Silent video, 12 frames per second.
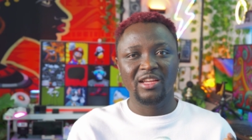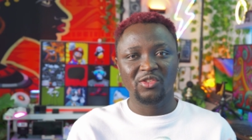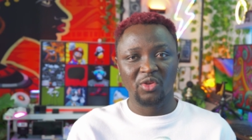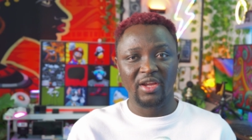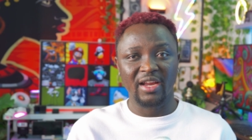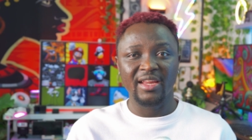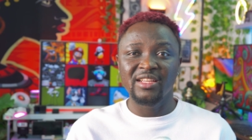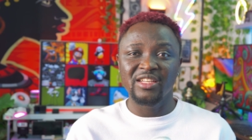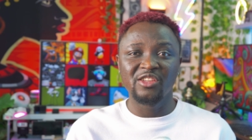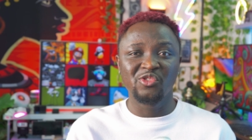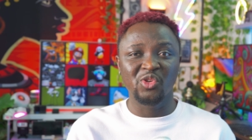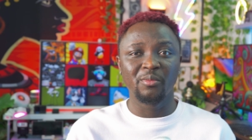so you can
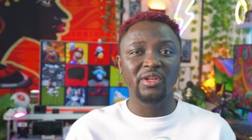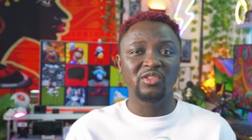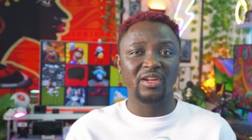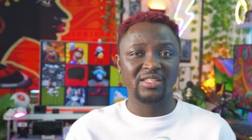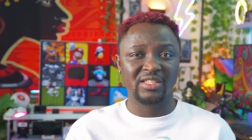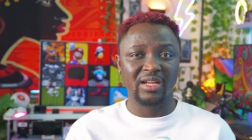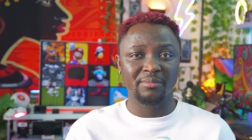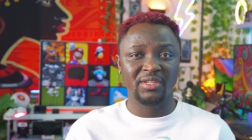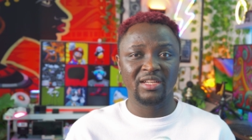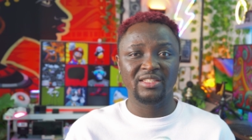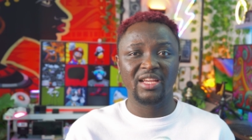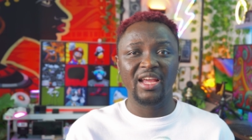easily zoom into the
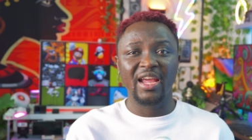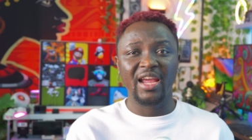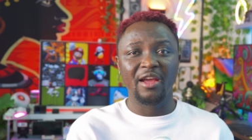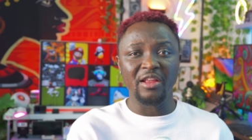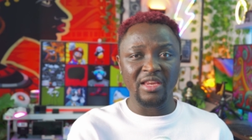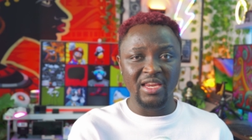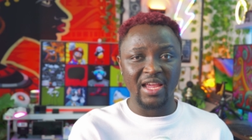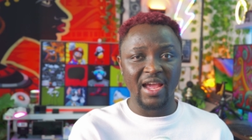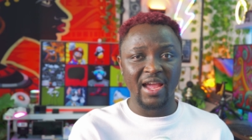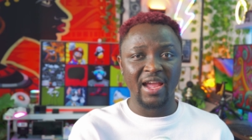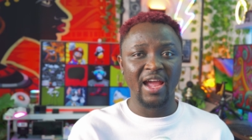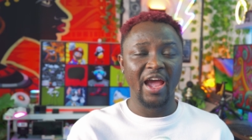subject
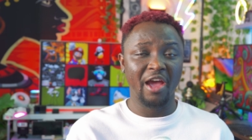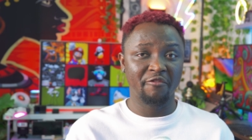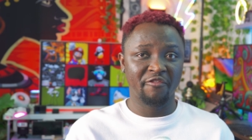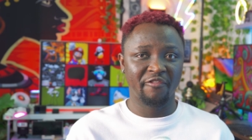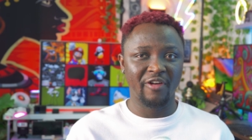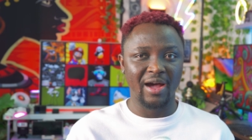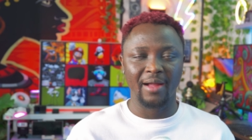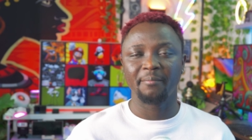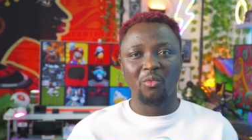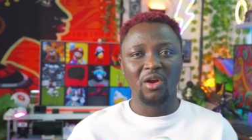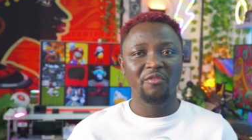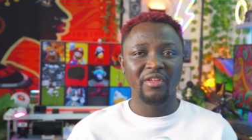near and far.
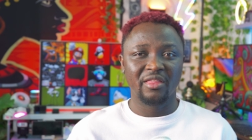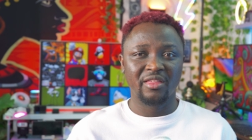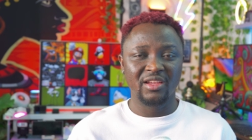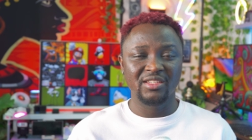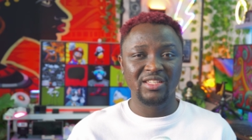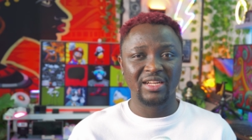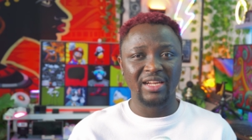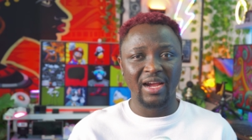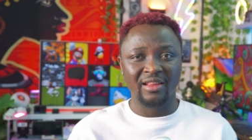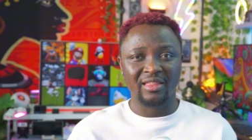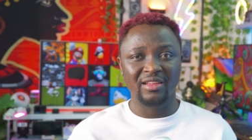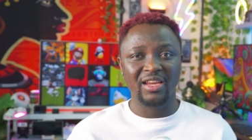One of the things that
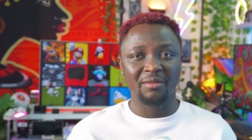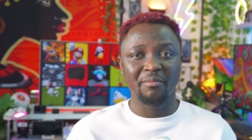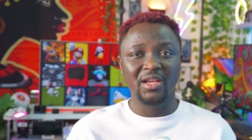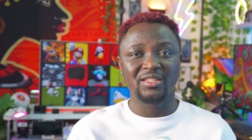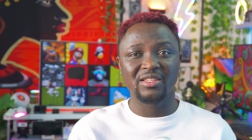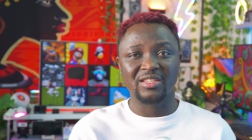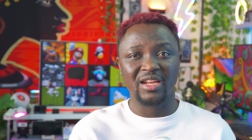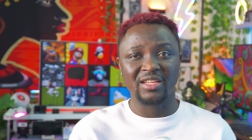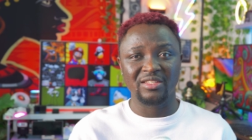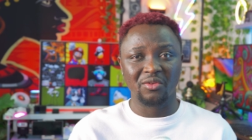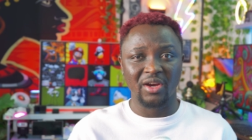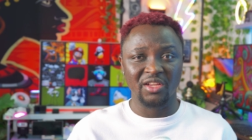I think that makes this
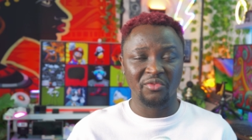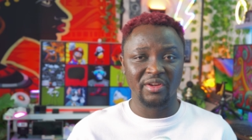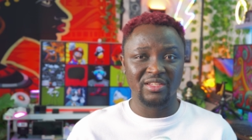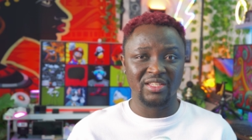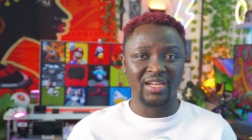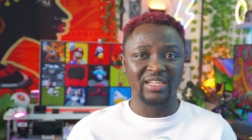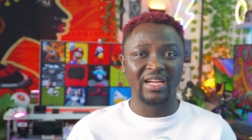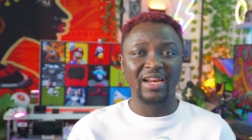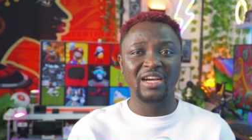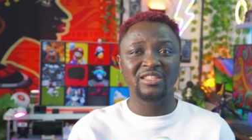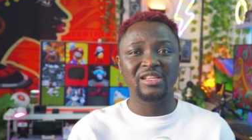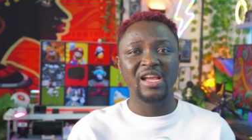lens quite great is that it
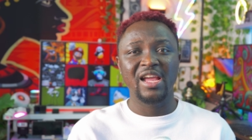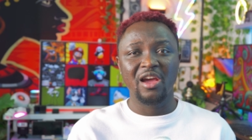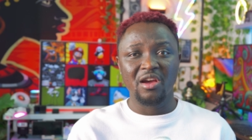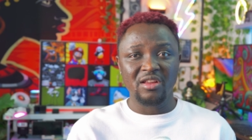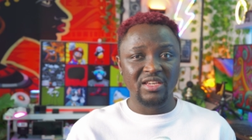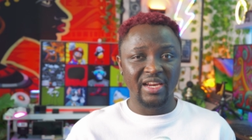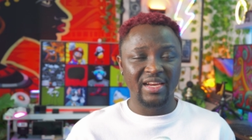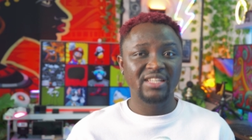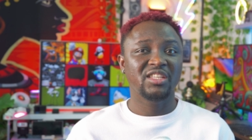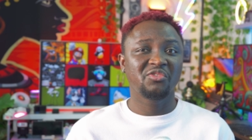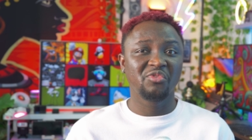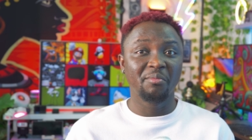has the
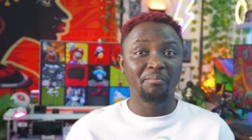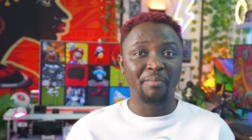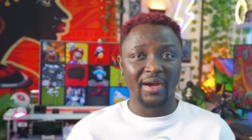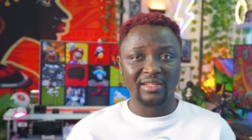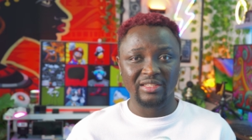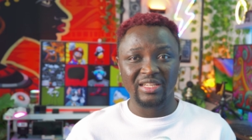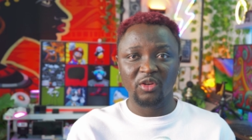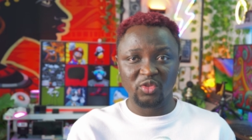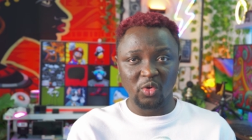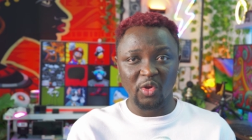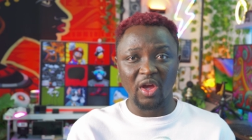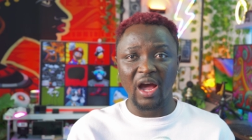necessary button.
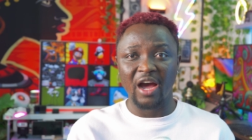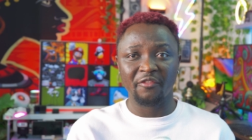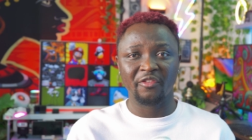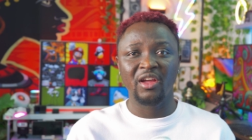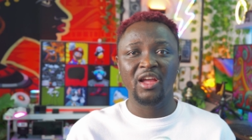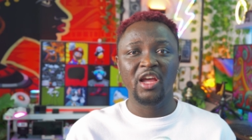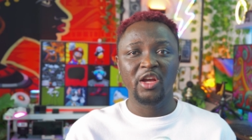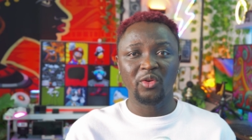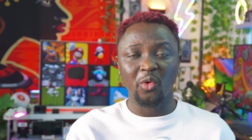So you have the